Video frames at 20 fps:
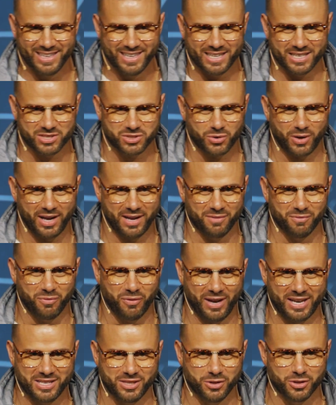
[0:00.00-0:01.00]
And so I
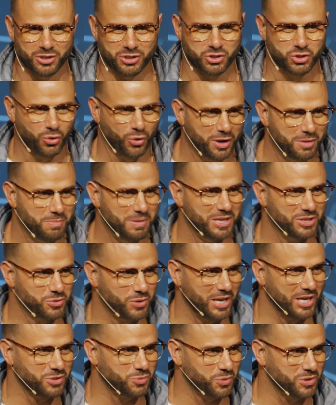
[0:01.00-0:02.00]
invite you to join me
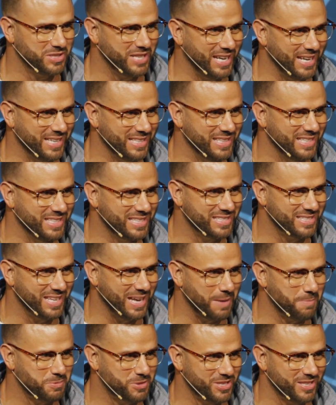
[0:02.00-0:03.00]
as we're taking these
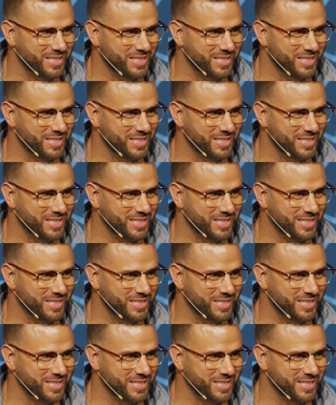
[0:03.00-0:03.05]
steps,